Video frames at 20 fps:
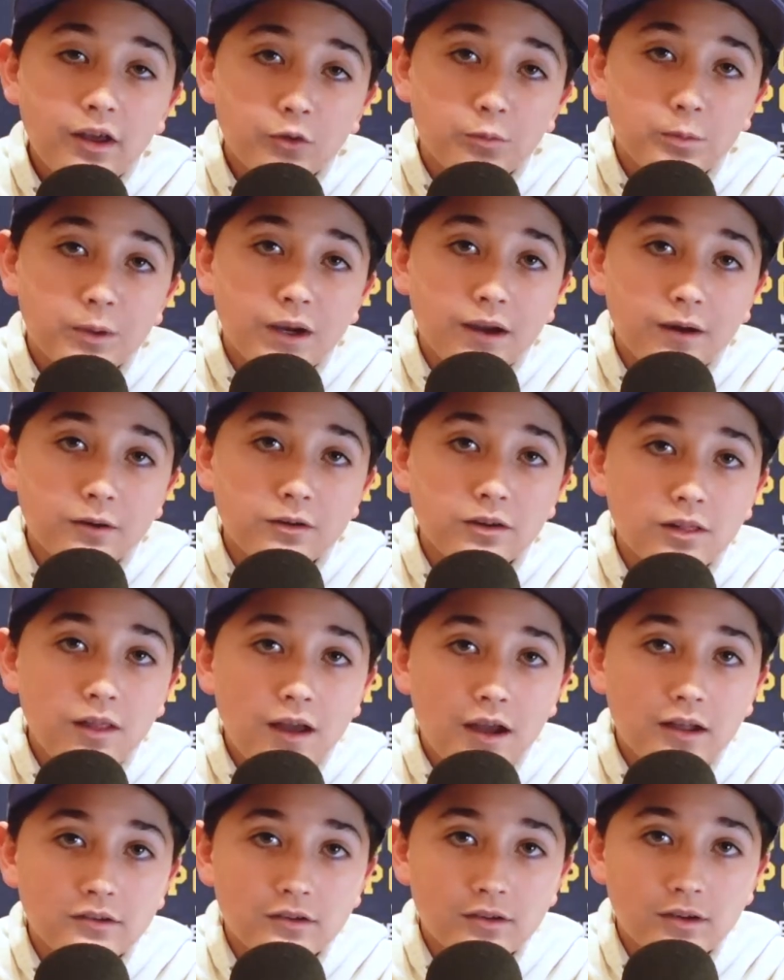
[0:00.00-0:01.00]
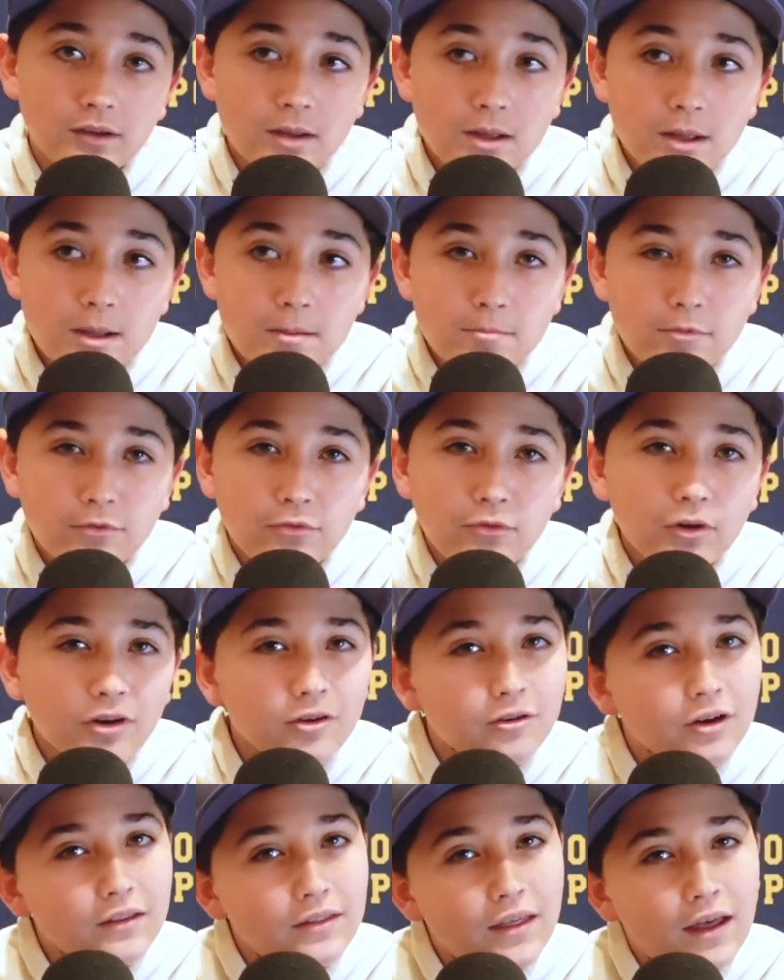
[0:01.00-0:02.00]
has been hired to the Lions. Before
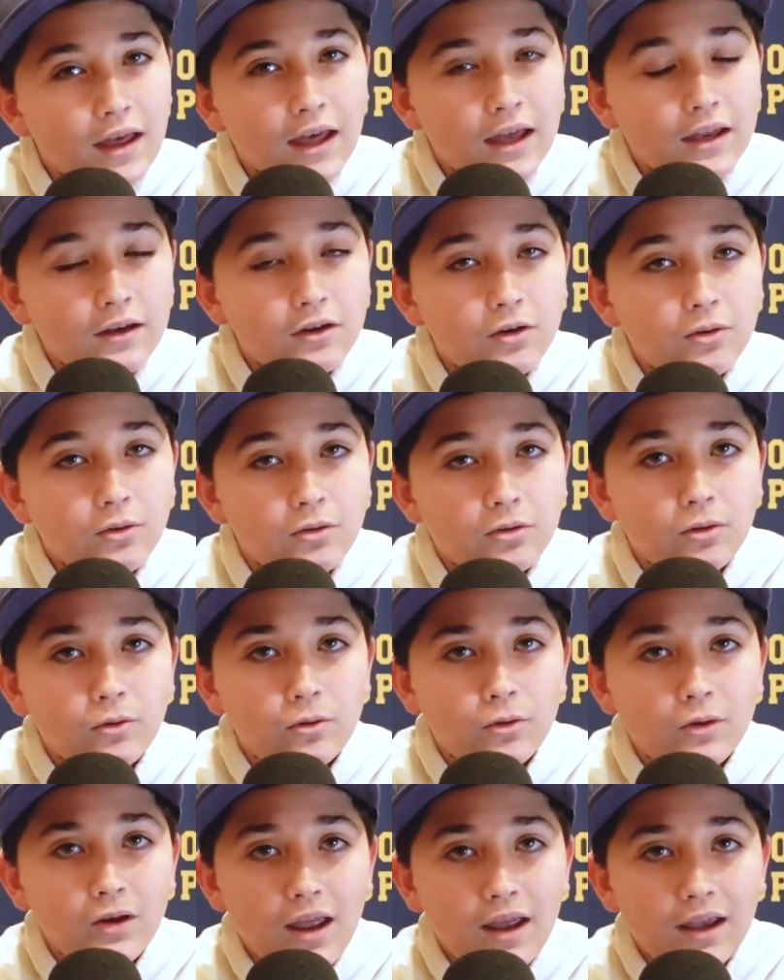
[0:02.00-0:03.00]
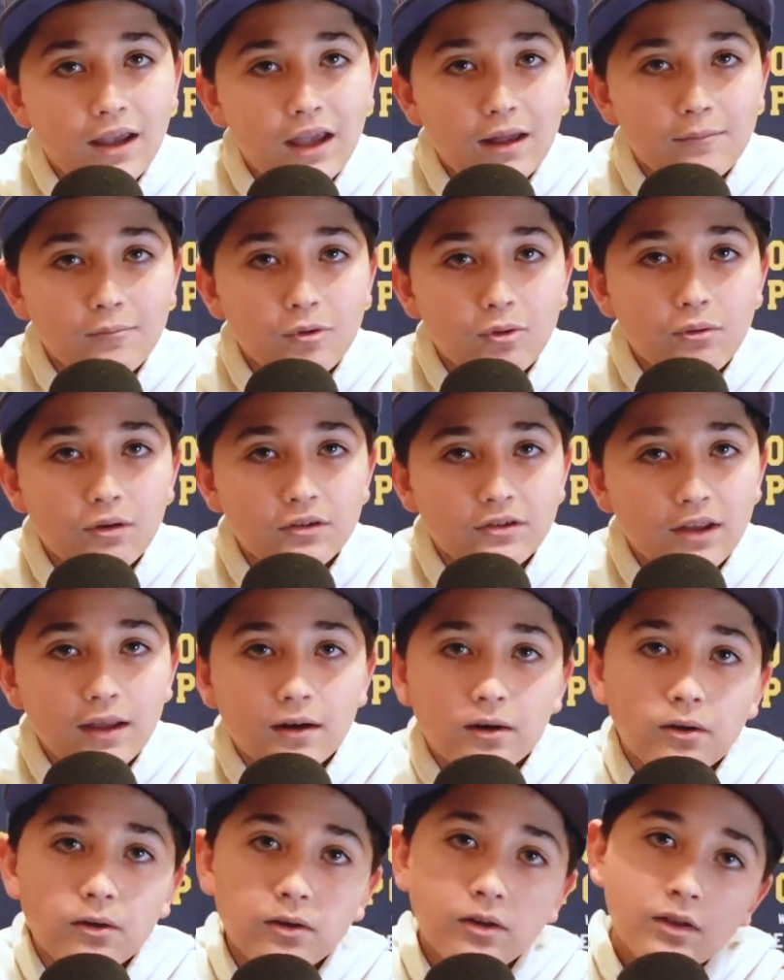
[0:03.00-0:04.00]
I read that, I had no clue who Dan Campbell was at
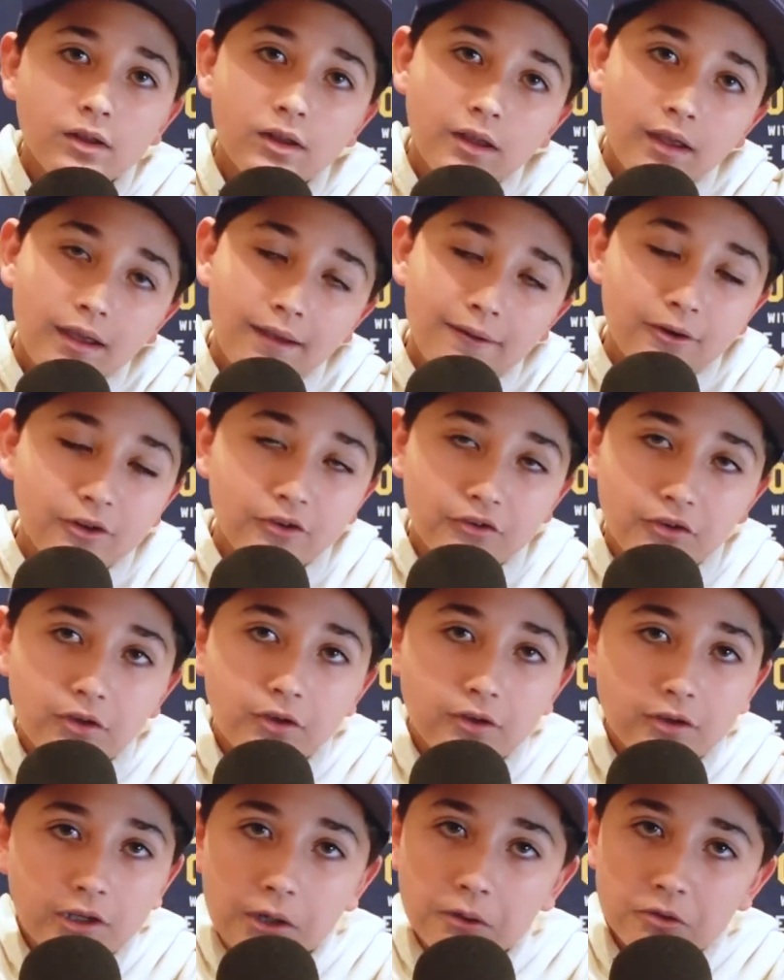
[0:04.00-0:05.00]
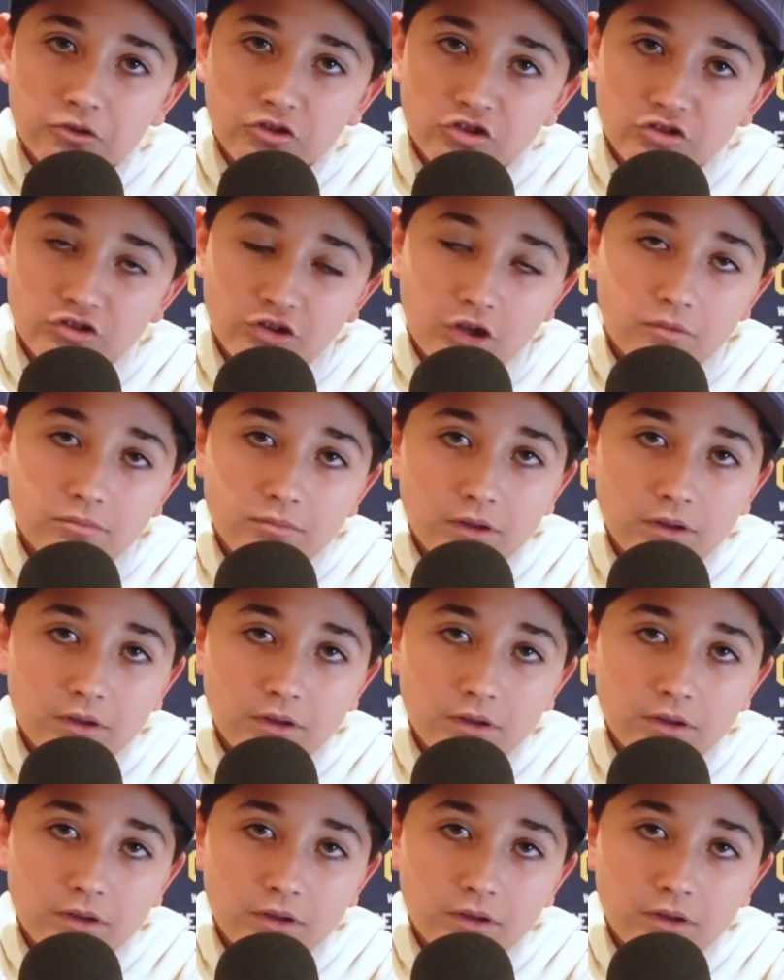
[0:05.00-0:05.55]
all. I heard he's a good coach, so